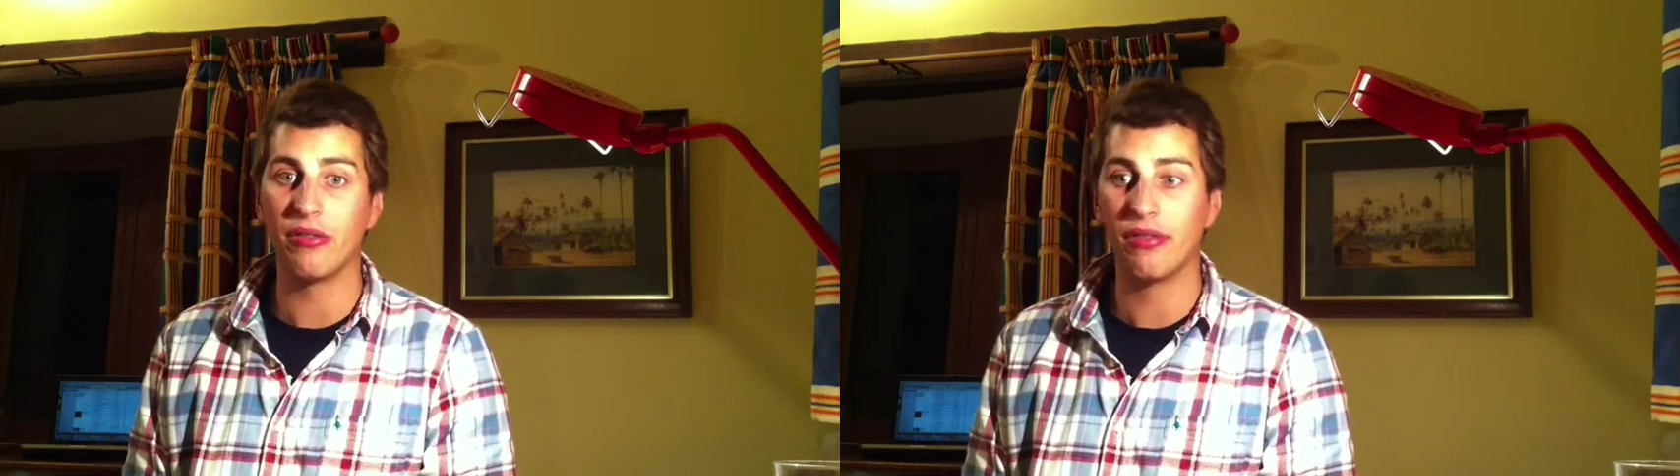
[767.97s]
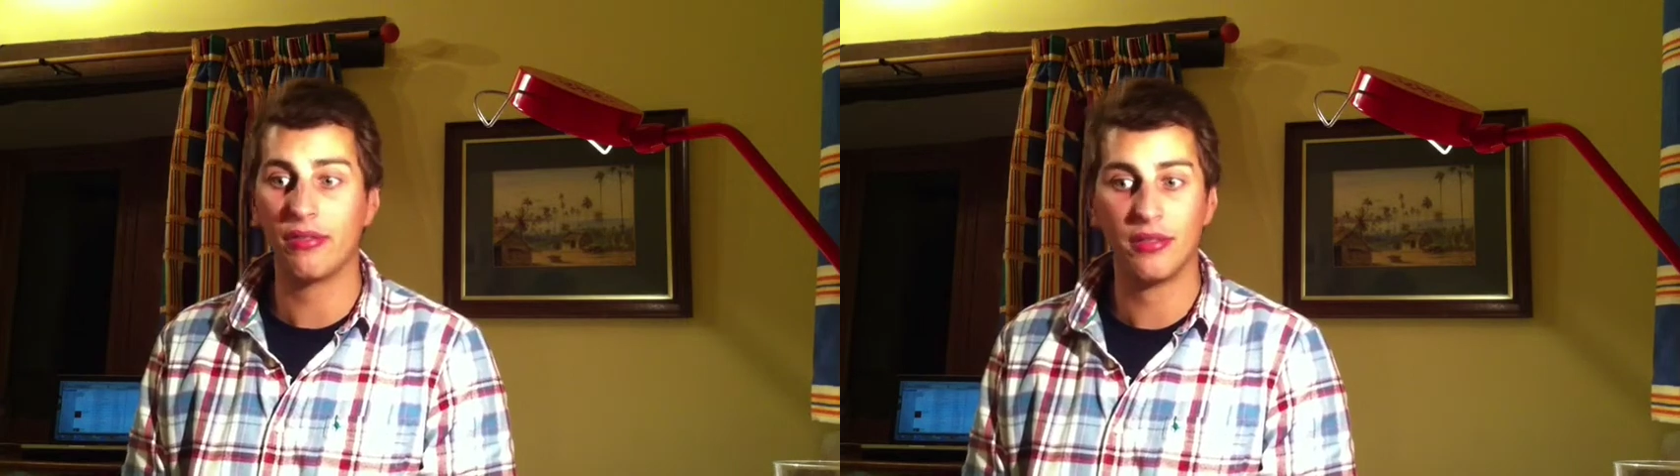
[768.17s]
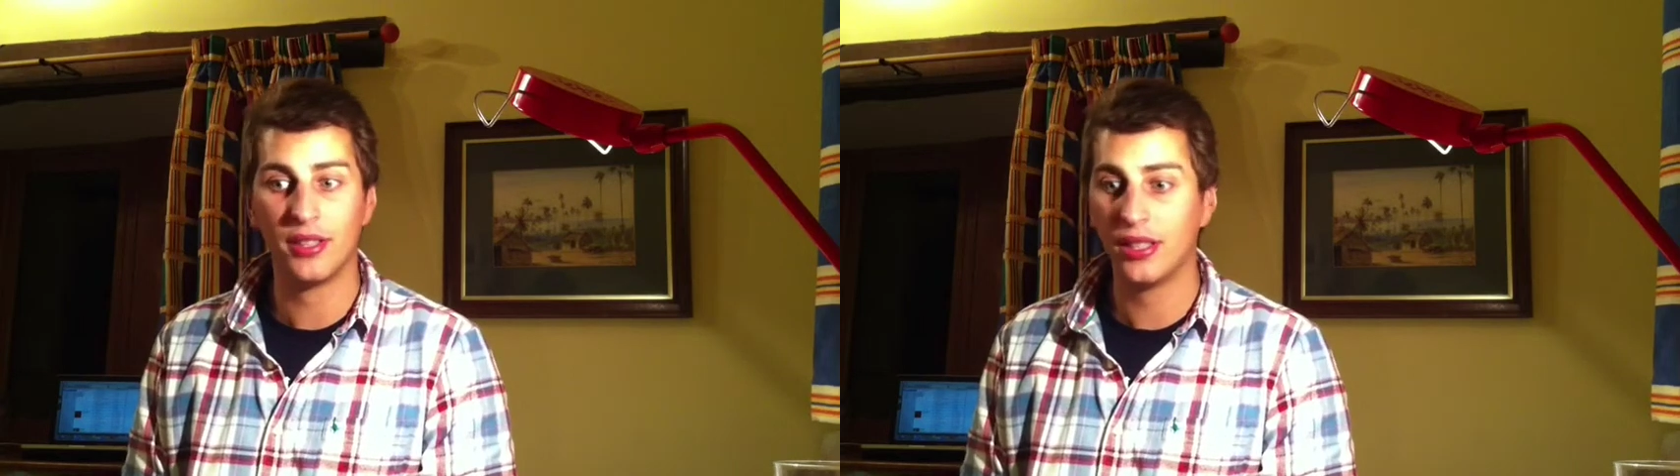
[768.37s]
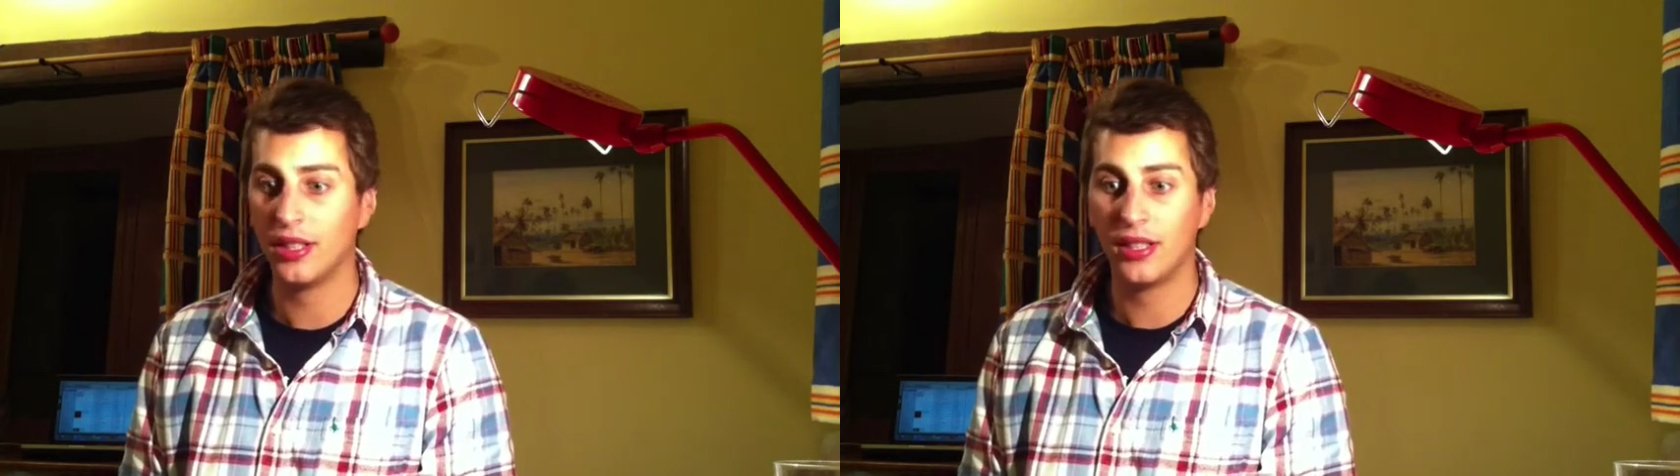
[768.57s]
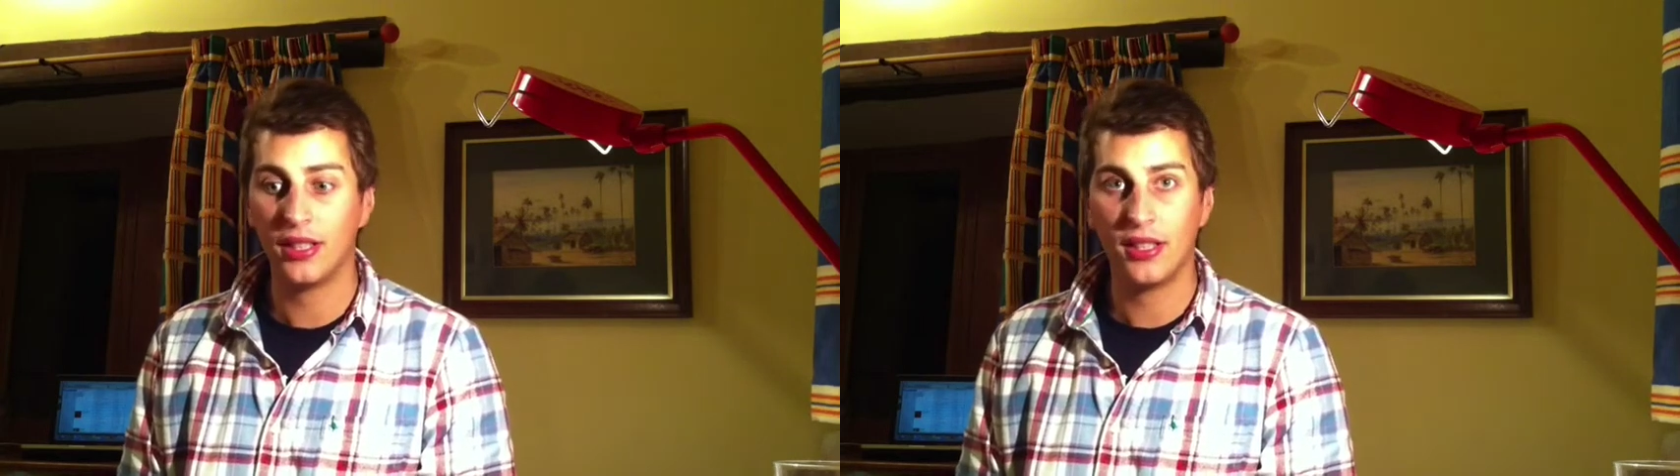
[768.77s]

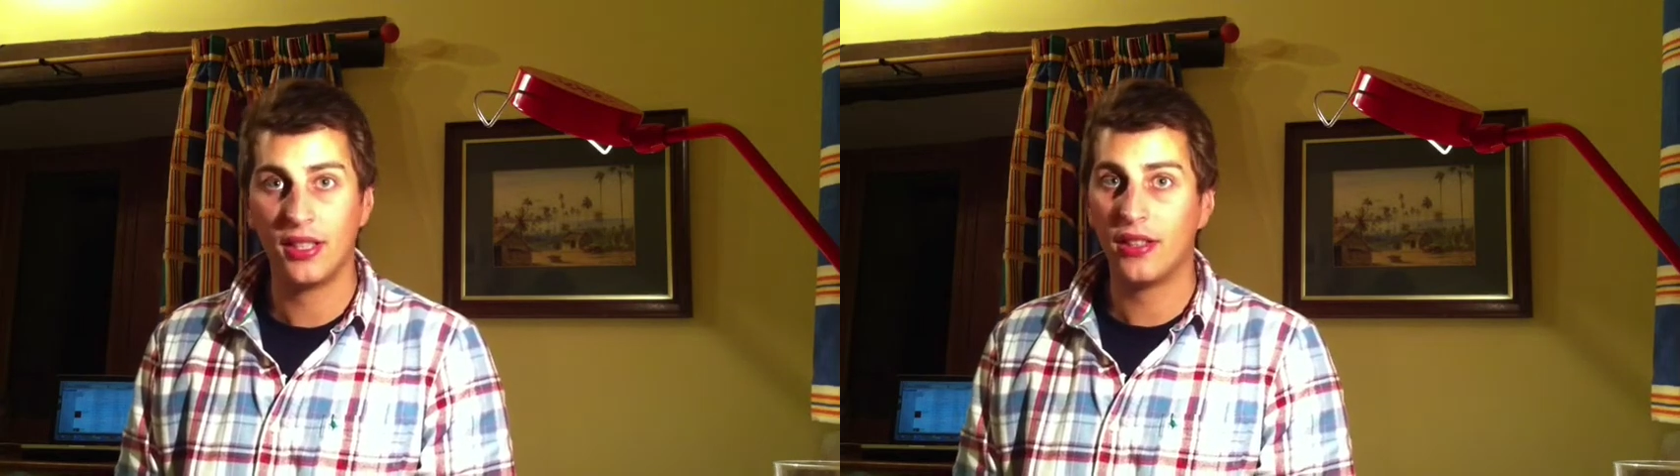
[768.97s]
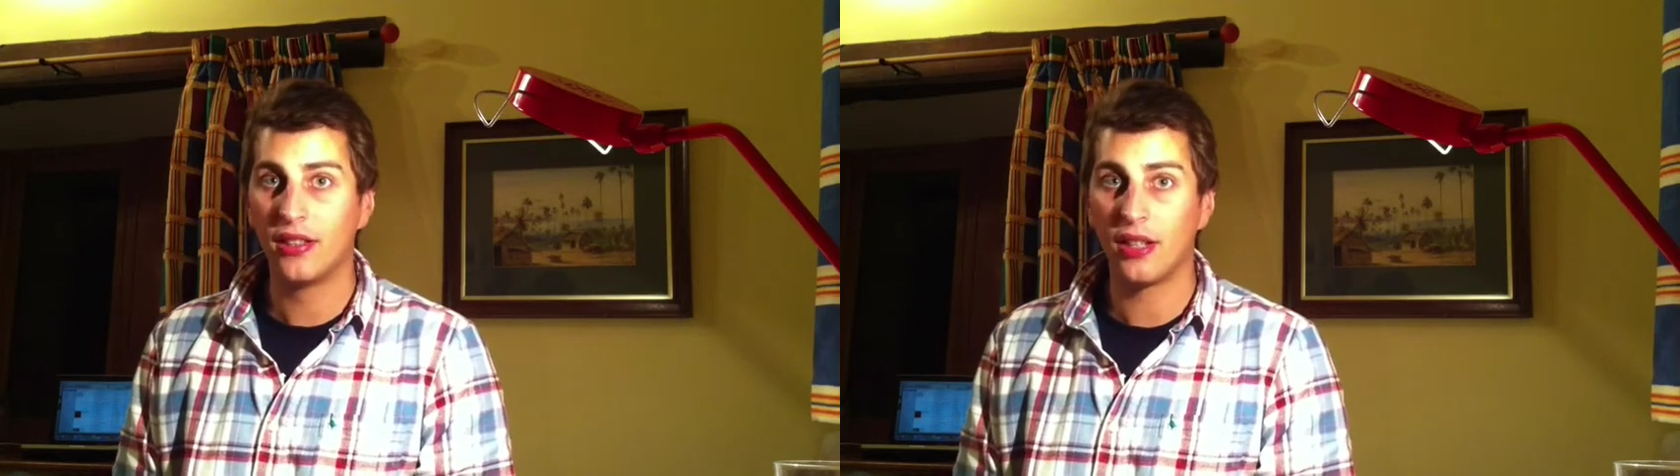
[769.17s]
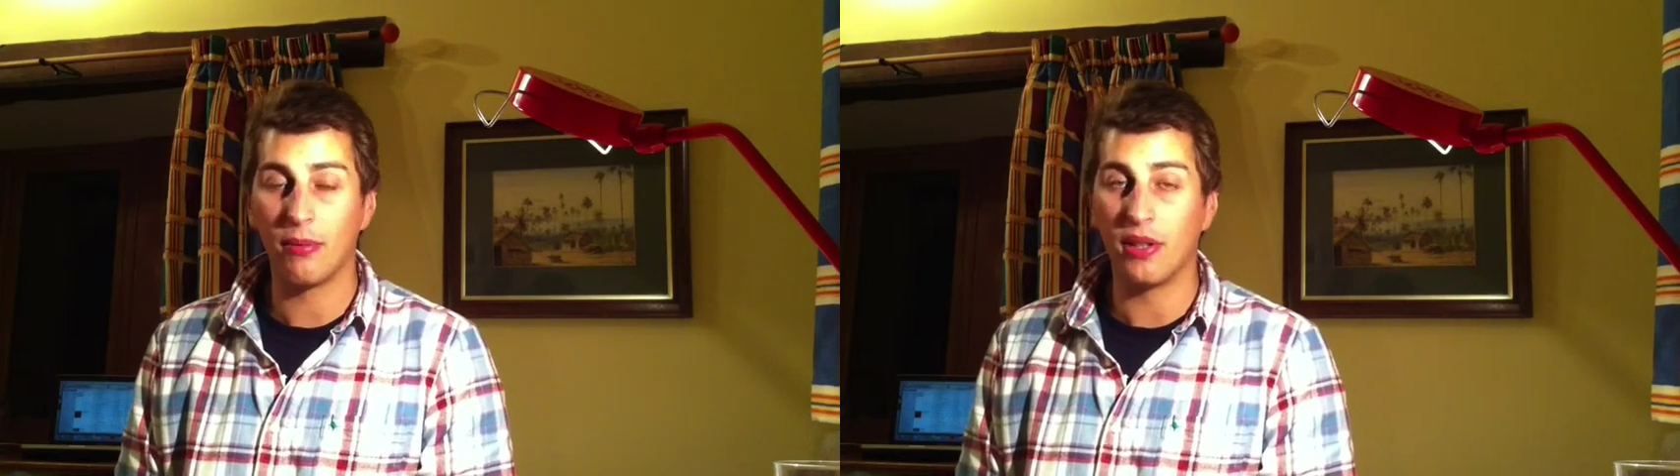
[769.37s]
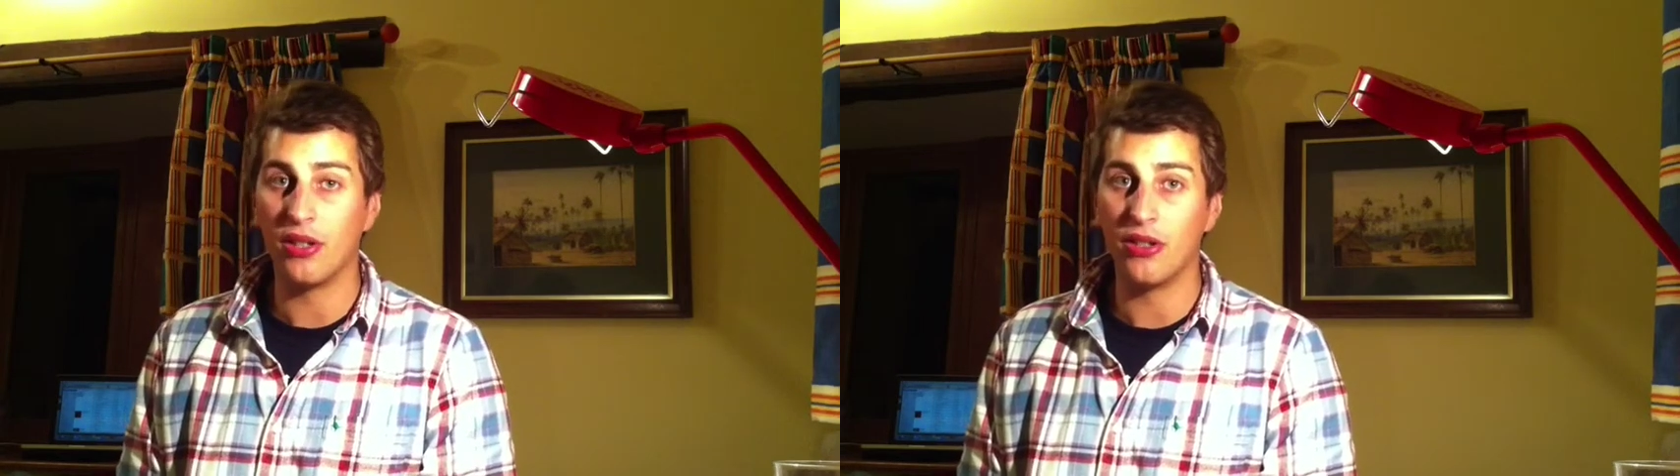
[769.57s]
a couple of